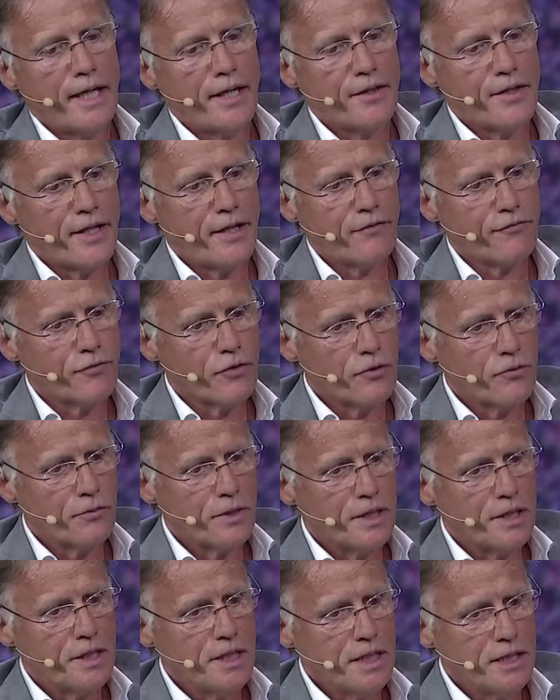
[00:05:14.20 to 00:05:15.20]
And therefore,
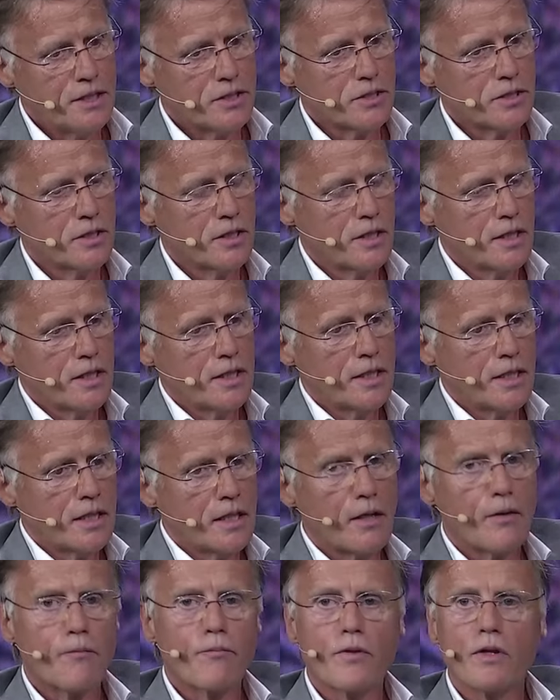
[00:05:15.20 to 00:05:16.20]
we need
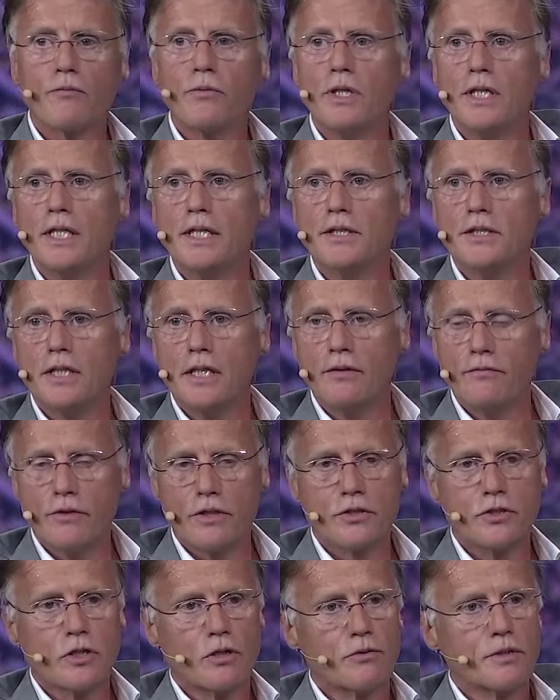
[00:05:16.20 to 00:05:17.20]

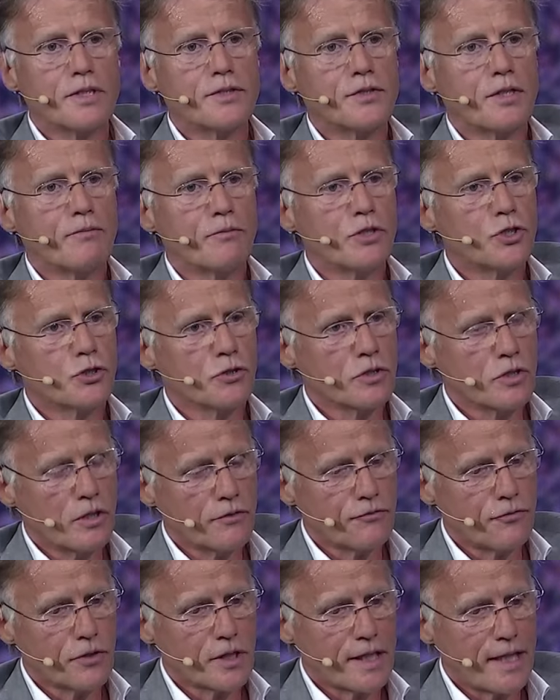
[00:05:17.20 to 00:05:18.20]
inventories, and we should
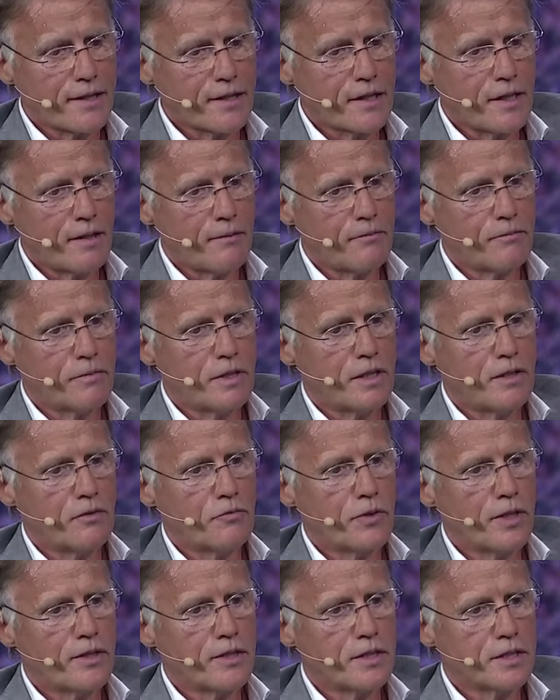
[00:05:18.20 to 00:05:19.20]
not forget them
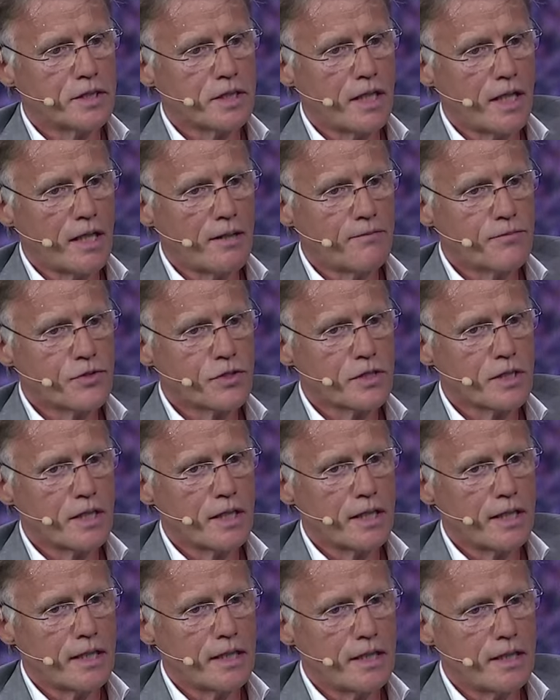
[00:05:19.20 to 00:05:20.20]
when the times
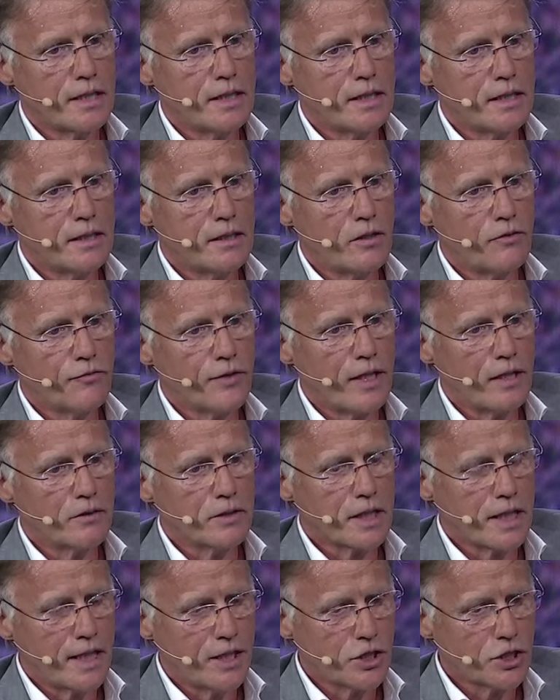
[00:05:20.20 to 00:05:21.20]
of
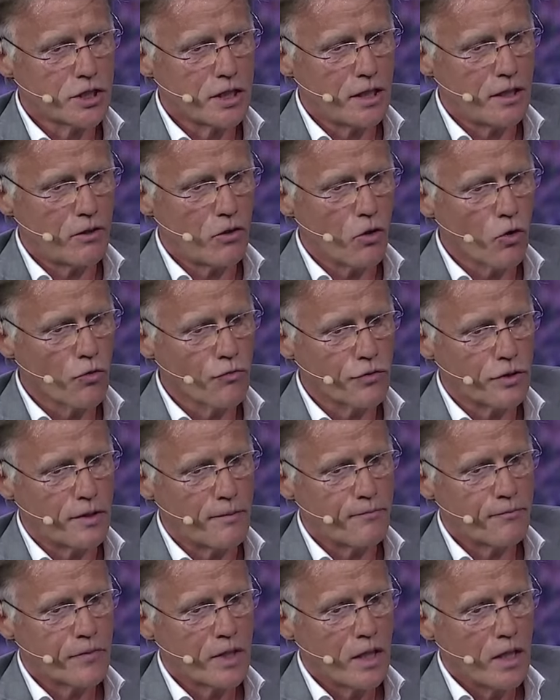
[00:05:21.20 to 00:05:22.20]
allocation are over.